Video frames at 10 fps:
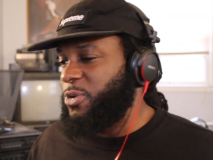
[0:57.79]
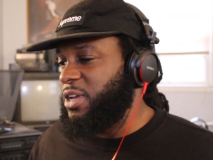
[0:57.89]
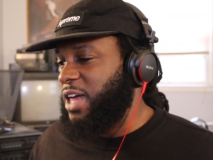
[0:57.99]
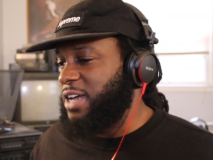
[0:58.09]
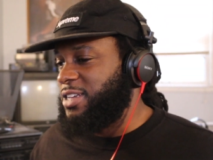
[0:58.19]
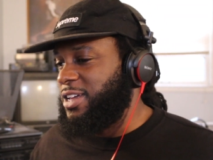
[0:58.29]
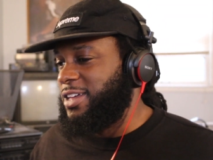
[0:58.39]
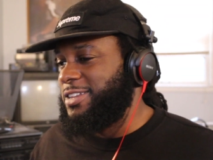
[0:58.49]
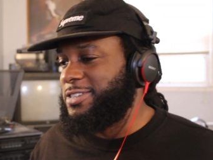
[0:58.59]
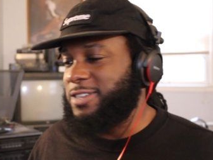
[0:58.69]
realizing
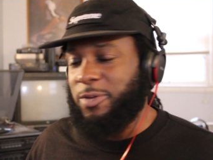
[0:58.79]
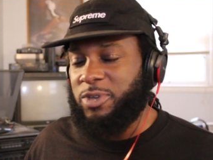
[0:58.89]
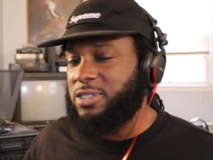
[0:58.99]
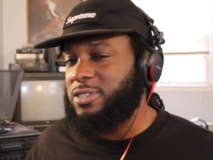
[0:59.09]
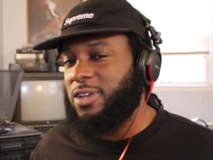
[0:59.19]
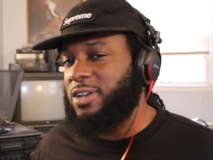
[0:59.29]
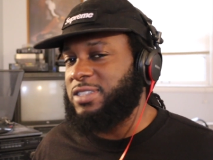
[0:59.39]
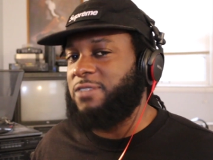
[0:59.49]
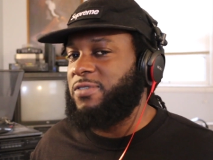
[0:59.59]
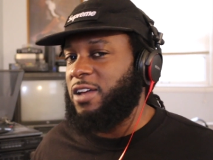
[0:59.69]
some of these
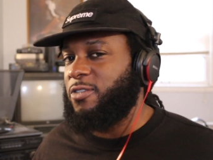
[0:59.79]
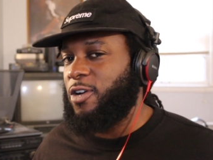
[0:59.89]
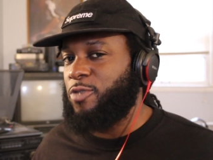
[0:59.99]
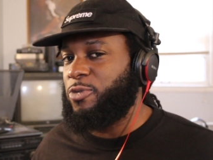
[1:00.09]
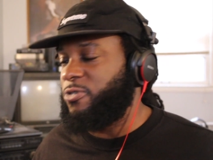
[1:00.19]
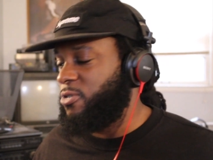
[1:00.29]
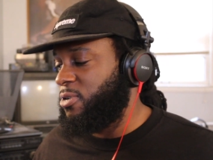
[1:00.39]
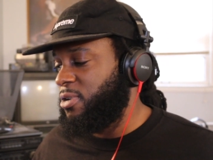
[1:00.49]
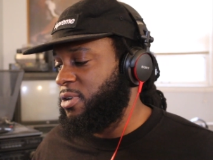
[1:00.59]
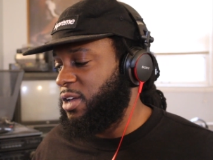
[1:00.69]
songs I've never heard
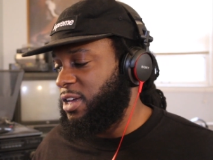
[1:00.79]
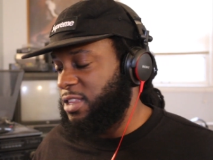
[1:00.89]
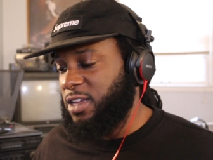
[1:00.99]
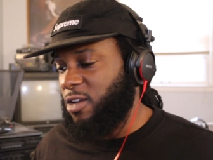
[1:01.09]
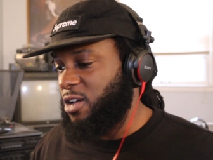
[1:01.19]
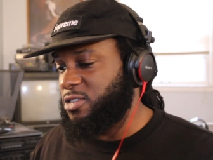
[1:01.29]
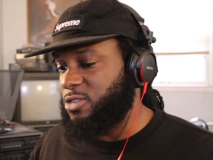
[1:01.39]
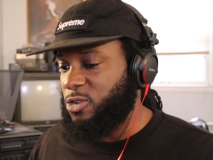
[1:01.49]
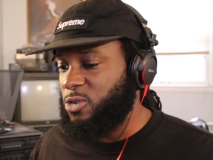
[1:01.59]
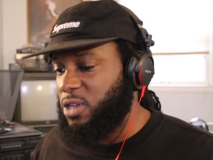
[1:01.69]
before, and then
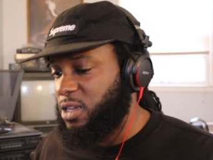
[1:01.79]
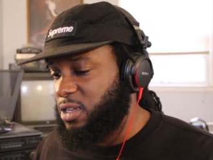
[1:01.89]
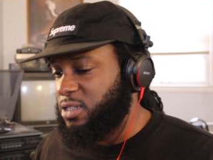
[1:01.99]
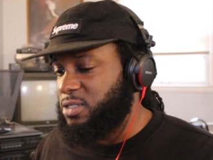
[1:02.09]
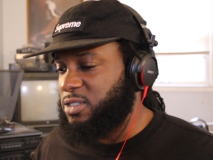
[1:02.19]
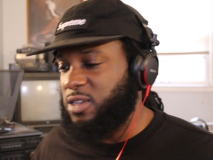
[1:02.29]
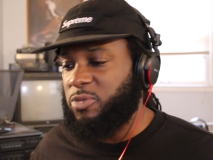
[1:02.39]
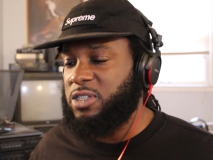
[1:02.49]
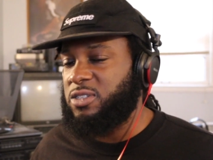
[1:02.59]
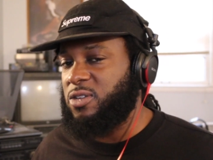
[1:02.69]
also
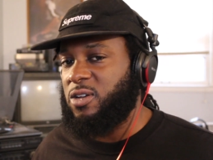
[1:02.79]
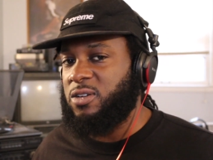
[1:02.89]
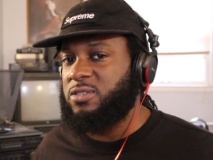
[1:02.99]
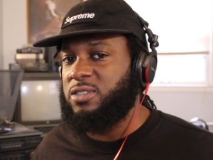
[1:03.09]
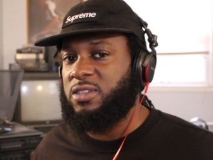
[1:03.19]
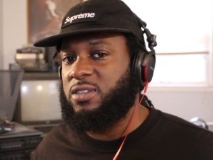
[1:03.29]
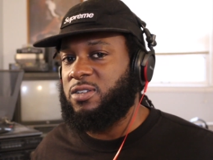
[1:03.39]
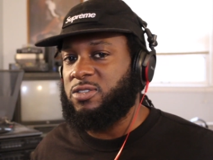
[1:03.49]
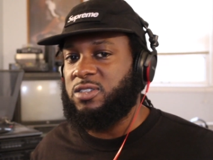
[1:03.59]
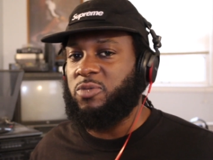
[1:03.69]
some of these songs
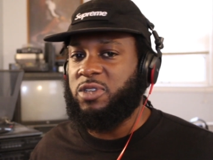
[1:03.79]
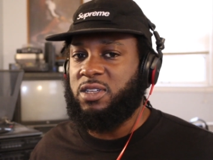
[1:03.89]
or some of